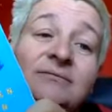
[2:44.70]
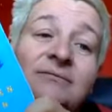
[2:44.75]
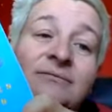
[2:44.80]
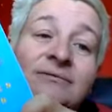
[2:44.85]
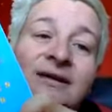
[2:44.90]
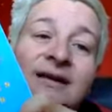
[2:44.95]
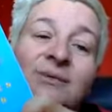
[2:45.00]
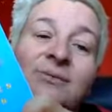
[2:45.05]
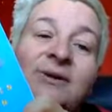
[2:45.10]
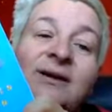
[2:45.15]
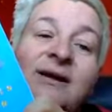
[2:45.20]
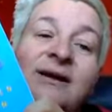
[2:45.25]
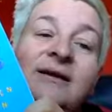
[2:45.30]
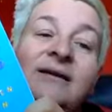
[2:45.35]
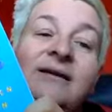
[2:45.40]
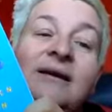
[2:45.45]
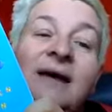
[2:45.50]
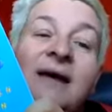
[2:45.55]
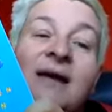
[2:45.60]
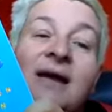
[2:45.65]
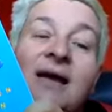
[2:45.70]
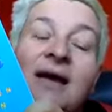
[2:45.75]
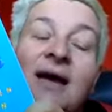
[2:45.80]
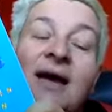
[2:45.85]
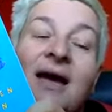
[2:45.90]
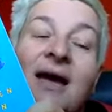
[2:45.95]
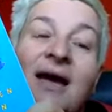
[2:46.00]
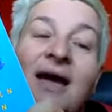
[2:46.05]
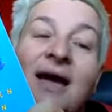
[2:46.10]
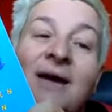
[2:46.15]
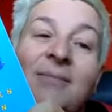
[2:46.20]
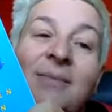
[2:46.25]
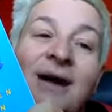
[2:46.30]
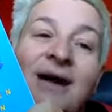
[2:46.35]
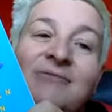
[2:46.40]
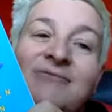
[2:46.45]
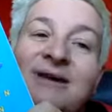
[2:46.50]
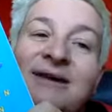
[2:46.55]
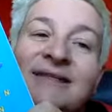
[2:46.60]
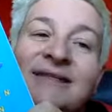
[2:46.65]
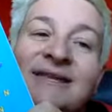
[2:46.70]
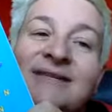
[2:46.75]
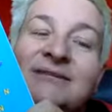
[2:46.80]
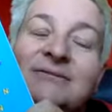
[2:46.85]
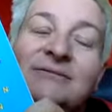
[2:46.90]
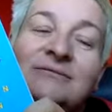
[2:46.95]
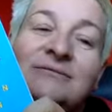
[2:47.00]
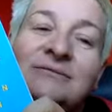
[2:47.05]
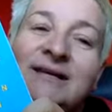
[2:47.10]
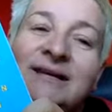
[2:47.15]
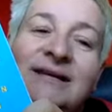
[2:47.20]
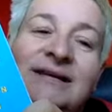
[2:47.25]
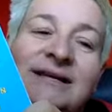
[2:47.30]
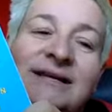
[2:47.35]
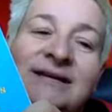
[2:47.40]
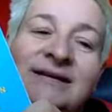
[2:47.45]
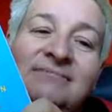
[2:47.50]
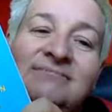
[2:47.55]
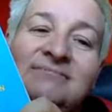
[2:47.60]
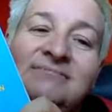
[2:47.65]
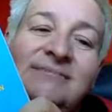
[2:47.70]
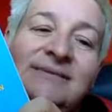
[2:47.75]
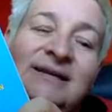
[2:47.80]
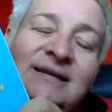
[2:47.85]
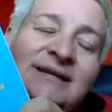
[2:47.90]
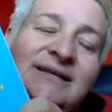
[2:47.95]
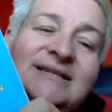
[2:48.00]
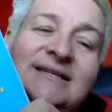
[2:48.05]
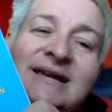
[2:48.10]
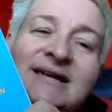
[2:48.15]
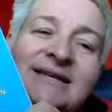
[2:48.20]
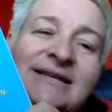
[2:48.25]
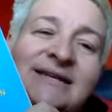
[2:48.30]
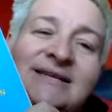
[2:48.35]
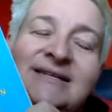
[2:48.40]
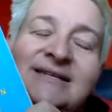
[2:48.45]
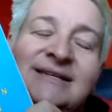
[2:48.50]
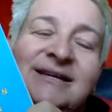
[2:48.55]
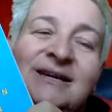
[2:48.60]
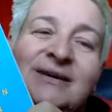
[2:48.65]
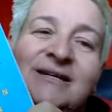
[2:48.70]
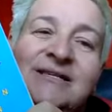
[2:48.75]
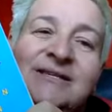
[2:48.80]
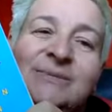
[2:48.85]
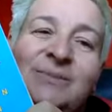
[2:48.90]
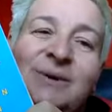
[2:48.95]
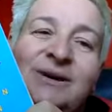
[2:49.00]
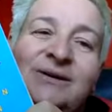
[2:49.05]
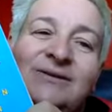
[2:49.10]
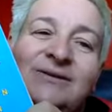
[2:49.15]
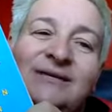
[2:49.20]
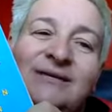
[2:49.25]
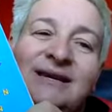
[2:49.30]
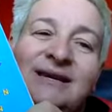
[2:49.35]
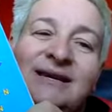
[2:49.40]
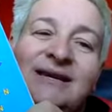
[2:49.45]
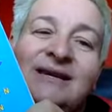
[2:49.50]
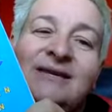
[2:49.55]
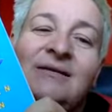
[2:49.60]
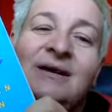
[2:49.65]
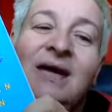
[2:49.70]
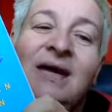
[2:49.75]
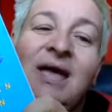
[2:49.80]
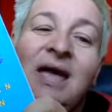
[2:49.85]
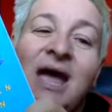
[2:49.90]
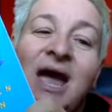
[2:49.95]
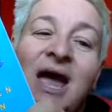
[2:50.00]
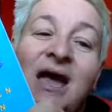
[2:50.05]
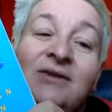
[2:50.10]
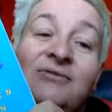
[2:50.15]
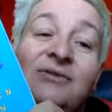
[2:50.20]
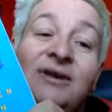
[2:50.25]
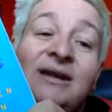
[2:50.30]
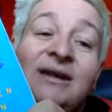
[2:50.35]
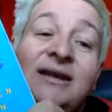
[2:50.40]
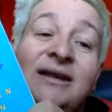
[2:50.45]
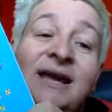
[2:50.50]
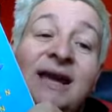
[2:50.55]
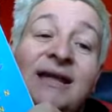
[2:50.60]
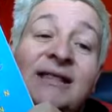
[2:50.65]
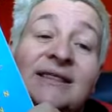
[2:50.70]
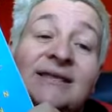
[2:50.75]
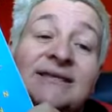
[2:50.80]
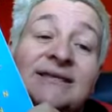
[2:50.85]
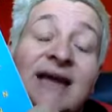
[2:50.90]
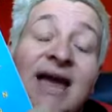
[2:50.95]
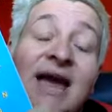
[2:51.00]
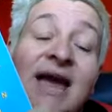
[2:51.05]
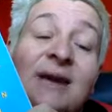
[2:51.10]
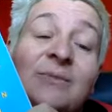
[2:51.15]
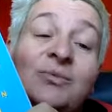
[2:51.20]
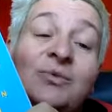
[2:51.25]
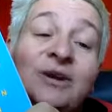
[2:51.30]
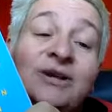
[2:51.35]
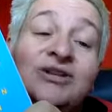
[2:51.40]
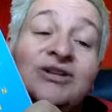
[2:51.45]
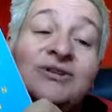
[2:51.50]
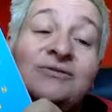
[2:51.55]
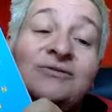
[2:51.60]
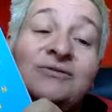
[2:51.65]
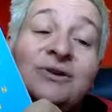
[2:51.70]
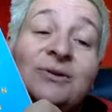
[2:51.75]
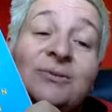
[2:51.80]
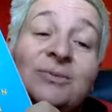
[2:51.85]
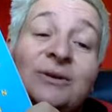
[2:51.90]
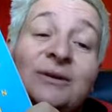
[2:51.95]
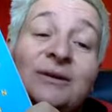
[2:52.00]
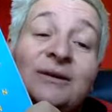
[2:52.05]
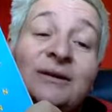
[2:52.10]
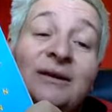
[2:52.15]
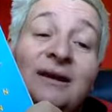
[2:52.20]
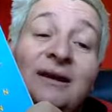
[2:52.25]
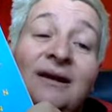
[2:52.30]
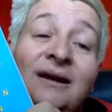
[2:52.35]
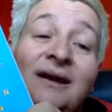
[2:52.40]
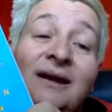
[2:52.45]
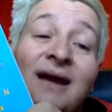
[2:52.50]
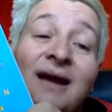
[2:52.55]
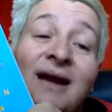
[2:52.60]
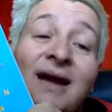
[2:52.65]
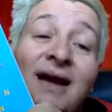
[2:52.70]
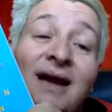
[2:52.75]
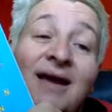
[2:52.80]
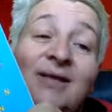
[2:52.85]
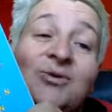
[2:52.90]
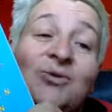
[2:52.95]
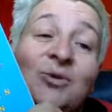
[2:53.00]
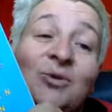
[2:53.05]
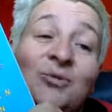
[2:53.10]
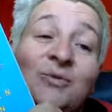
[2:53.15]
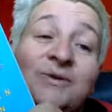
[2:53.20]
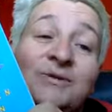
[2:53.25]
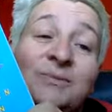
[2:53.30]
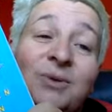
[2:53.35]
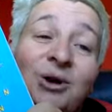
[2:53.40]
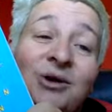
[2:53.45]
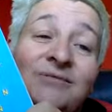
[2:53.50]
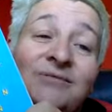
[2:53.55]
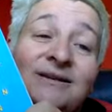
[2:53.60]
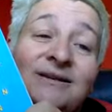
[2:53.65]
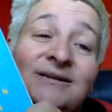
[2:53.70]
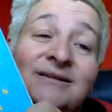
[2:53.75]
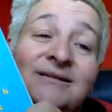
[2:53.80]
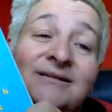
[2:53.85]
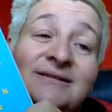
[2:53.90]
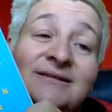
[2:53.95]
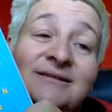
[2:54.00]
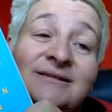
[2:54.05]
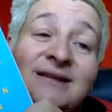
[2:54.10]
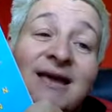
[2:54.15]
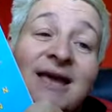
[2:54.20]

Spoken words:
There we go. I read this nearly 10 years ago, I suppose now. And really, at the time, Gretchen Rubin, I thought was marvelous.